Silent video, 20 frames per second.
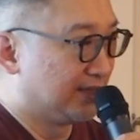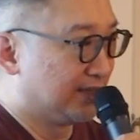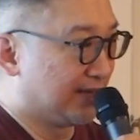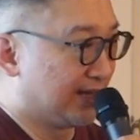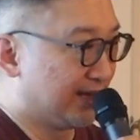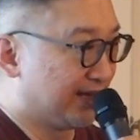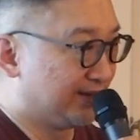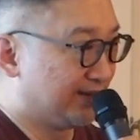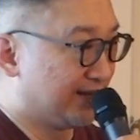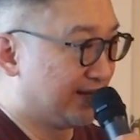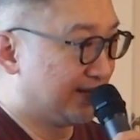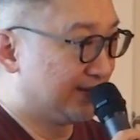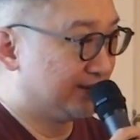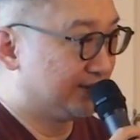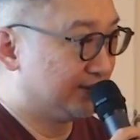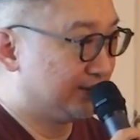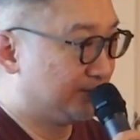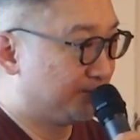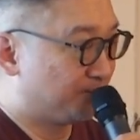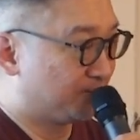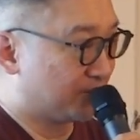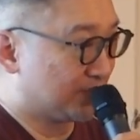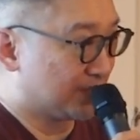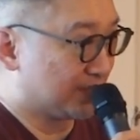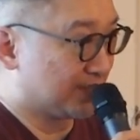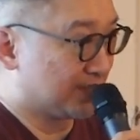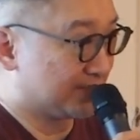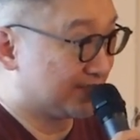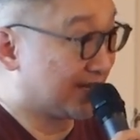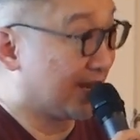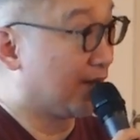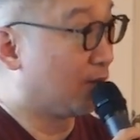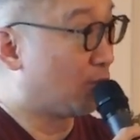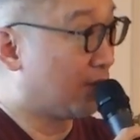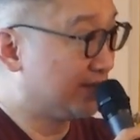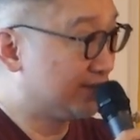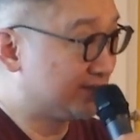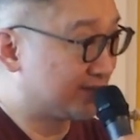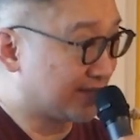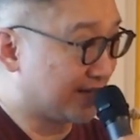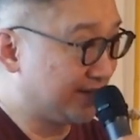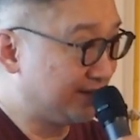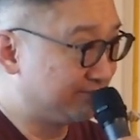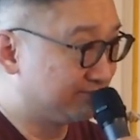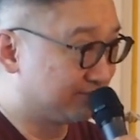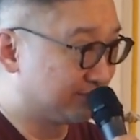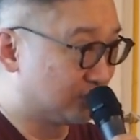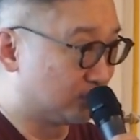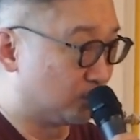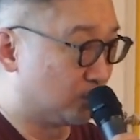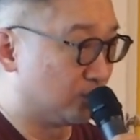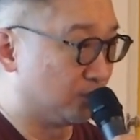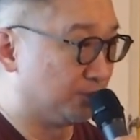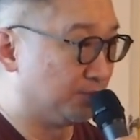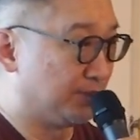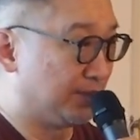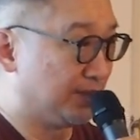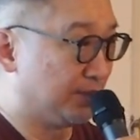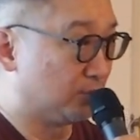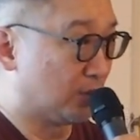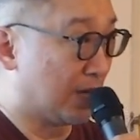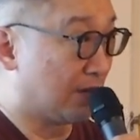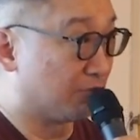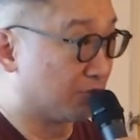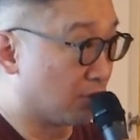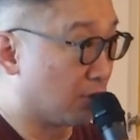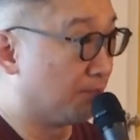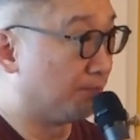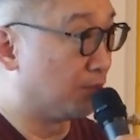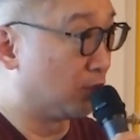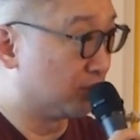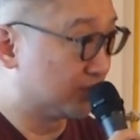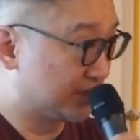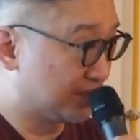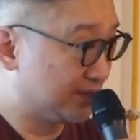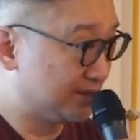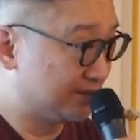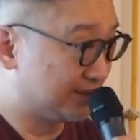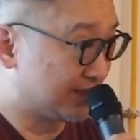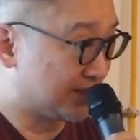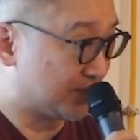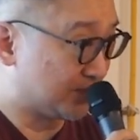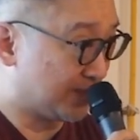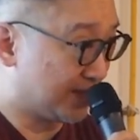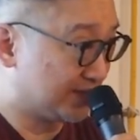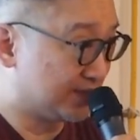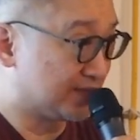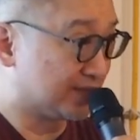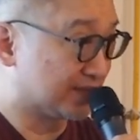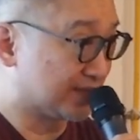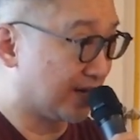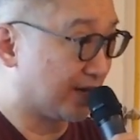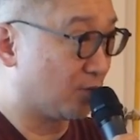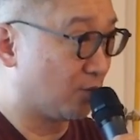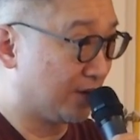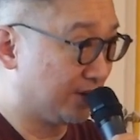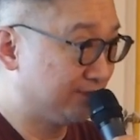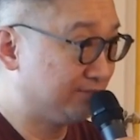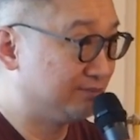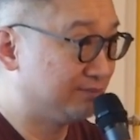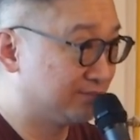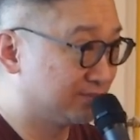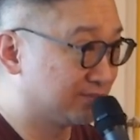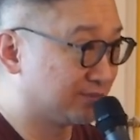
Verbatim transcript: And then the Taiwan side will be our composer is based in Taiwan,